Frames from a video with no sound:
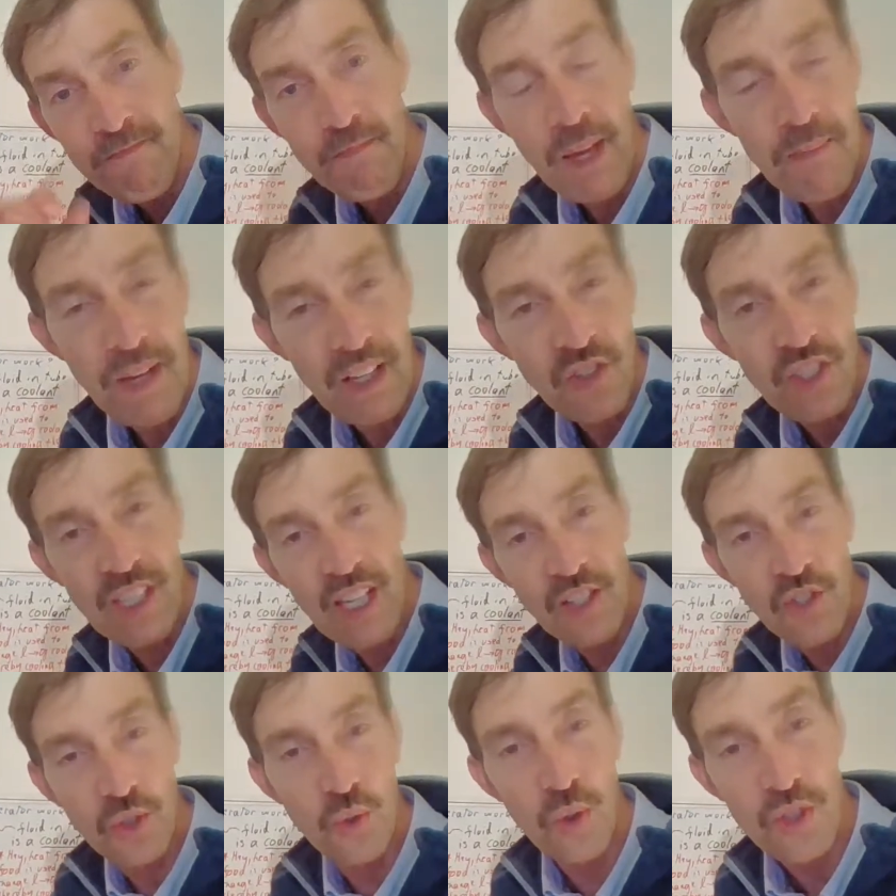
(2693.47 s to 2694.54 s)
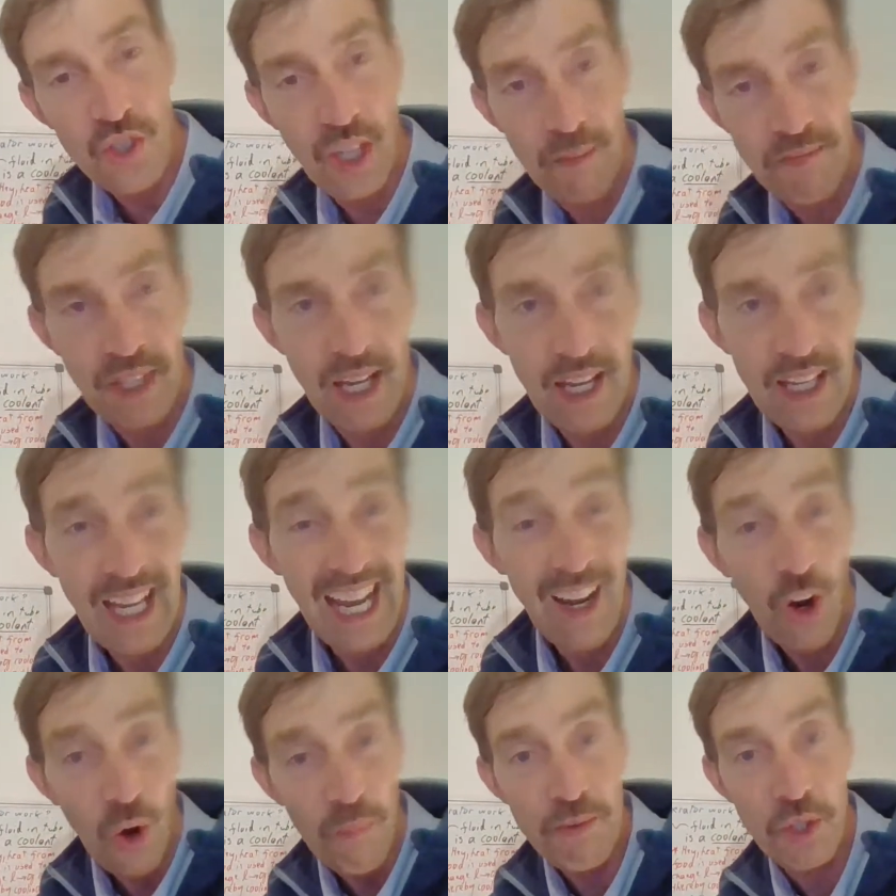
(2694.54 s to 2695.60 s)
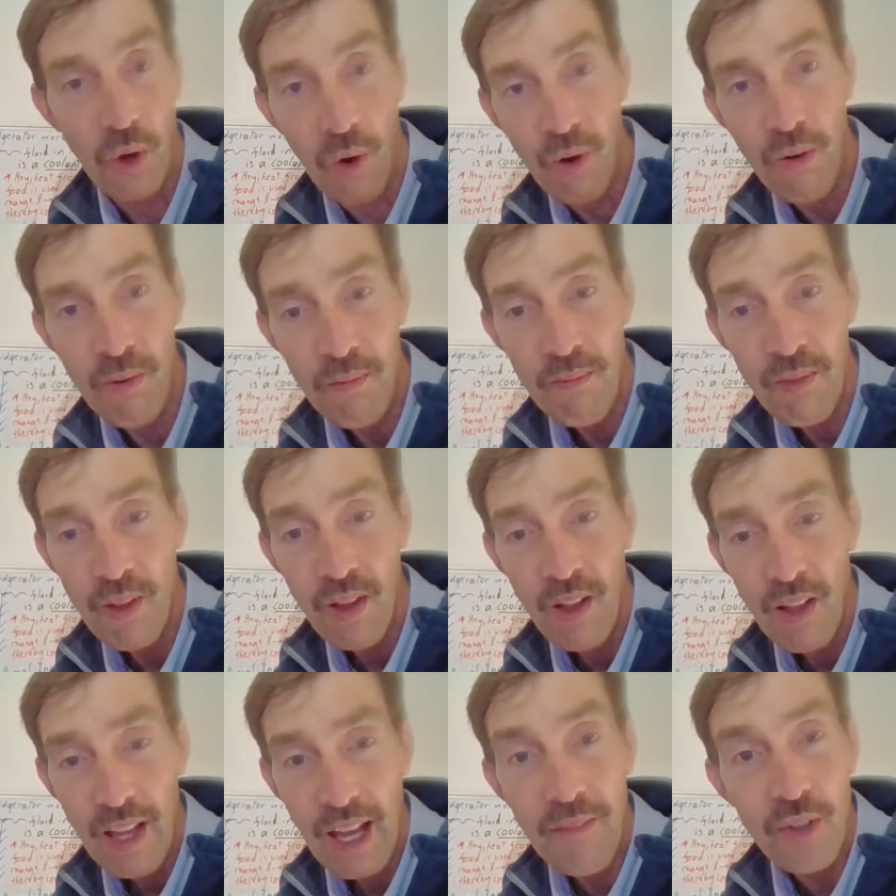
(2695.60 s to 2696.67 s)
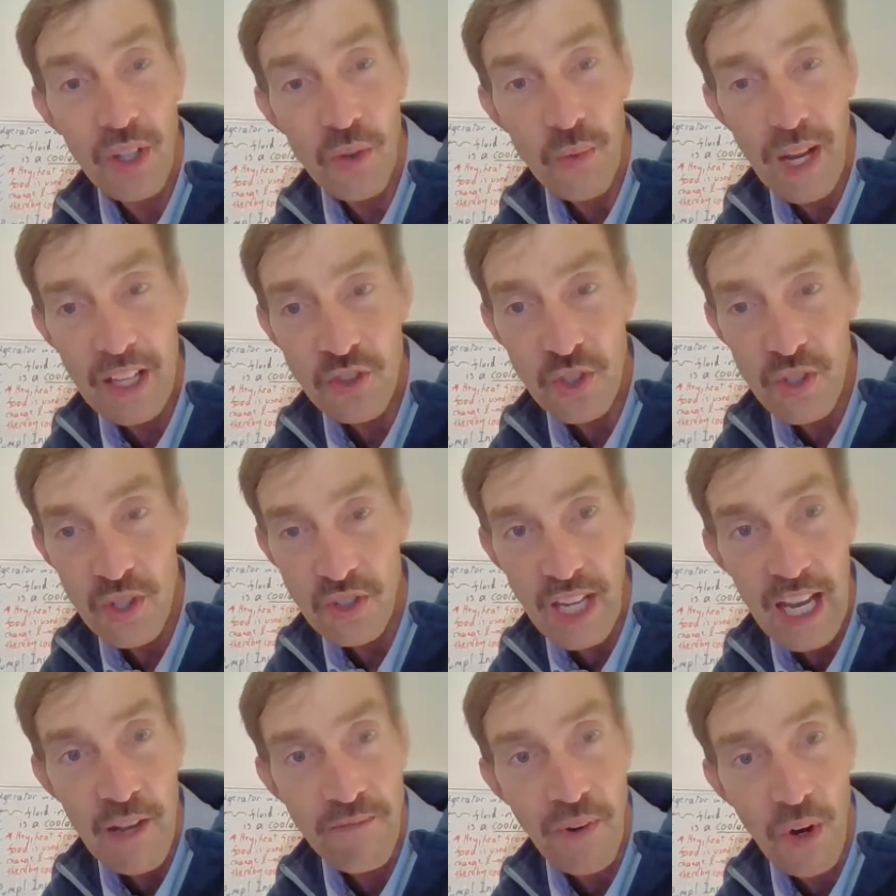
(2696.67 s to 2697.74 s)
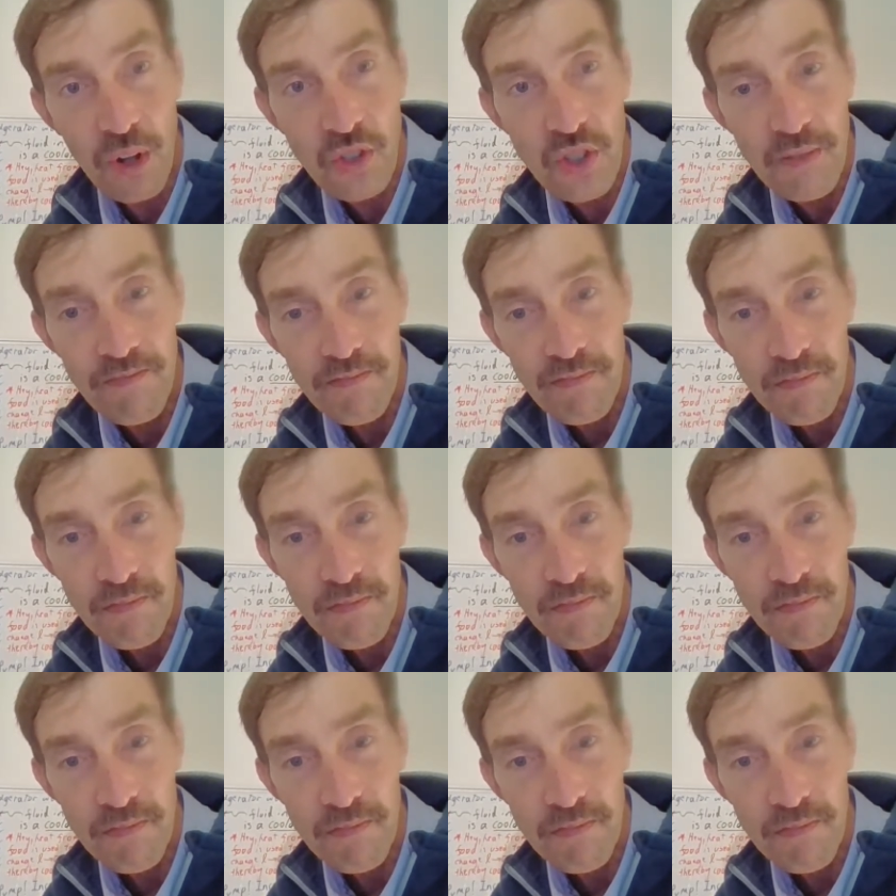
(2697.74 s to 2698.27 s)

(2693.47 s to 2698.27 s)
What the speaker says: Maybe I'll see you at school someday. I hope so. Have a good rest of your day, folks.